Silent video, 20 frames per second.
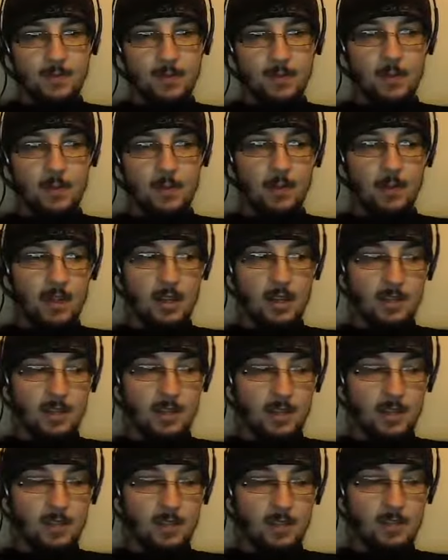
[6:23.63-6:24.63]
There's probably
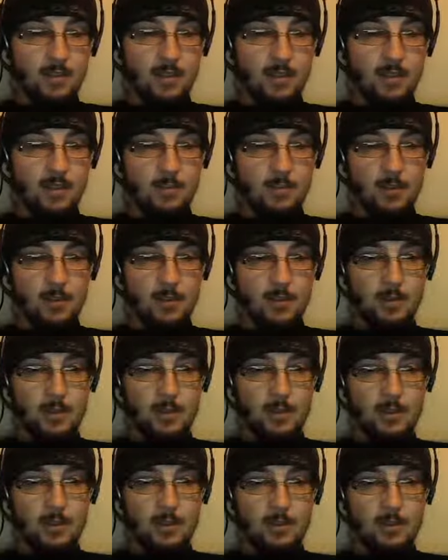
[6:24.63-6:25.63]
less differences
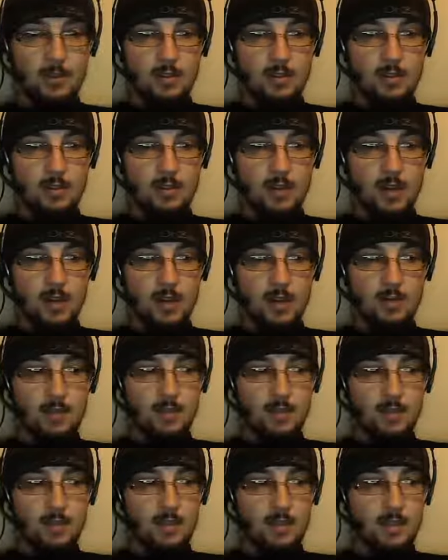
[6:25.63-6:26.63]
between the
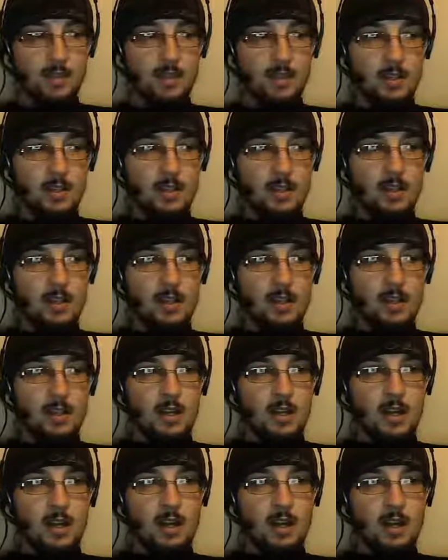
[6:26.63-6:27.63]
documents.
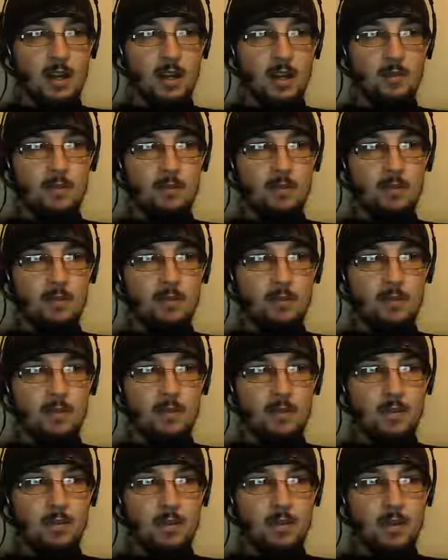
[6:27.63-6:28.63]

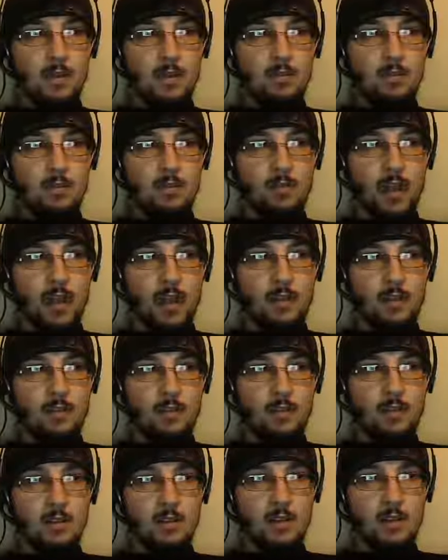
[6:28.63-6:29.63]
In
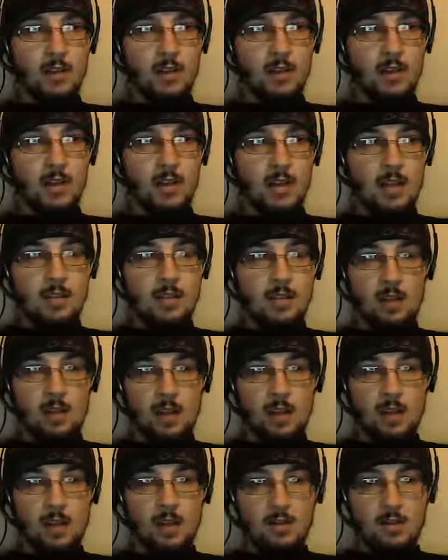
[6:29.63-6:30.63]
fact, that's
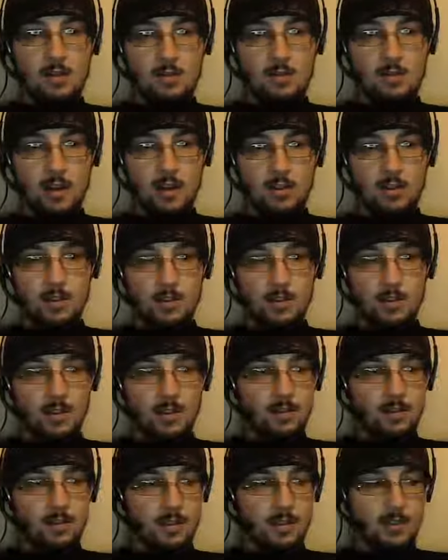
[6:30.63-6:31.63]
kind of unfair on
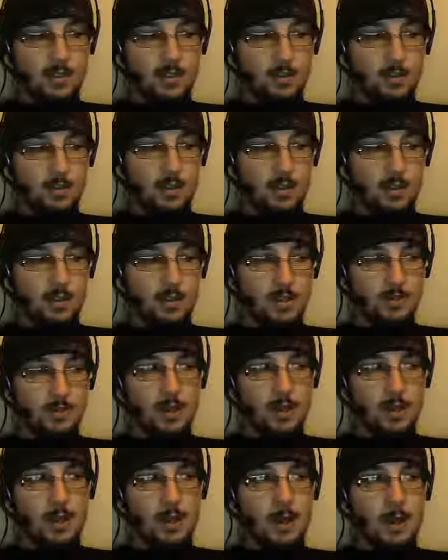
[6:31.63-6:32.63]
Josephus. Let's put it this
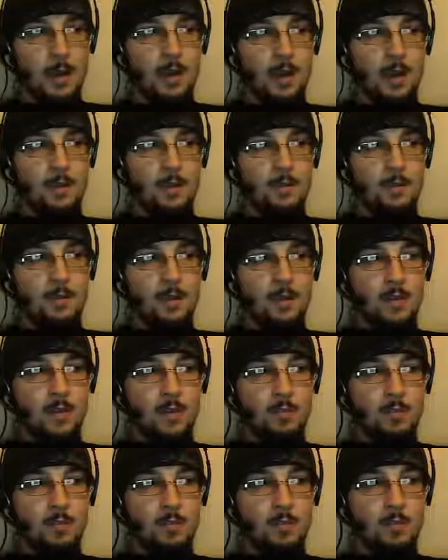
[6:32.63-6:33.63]
way:
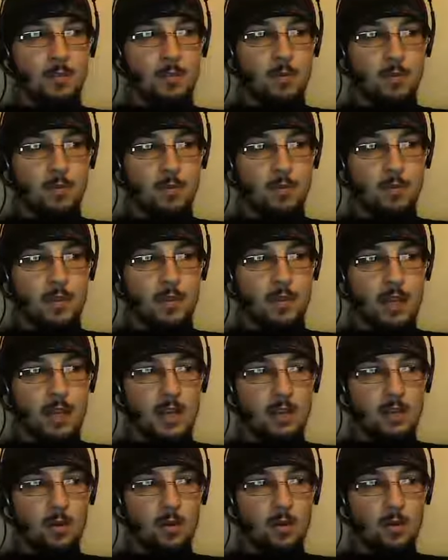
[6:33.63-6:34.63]
there's if we
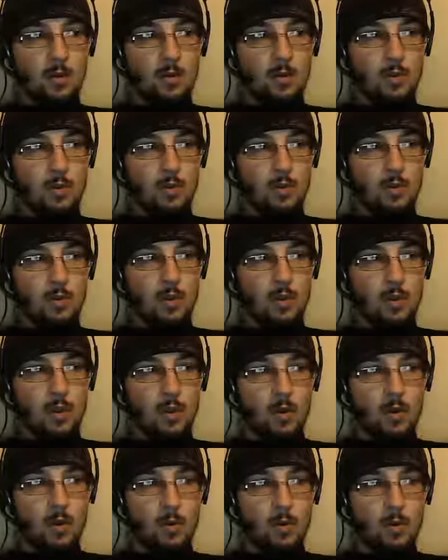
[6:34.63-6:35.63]
take the
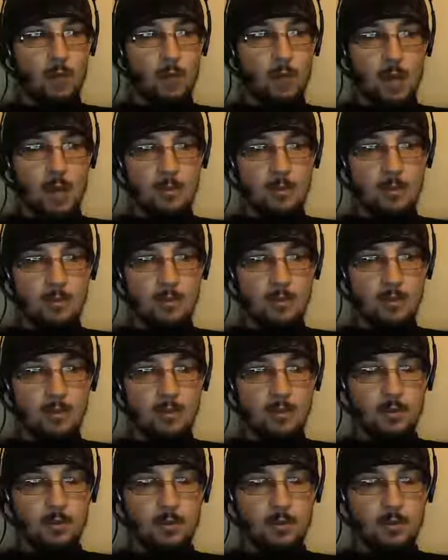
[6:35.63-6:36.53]
whole Bible,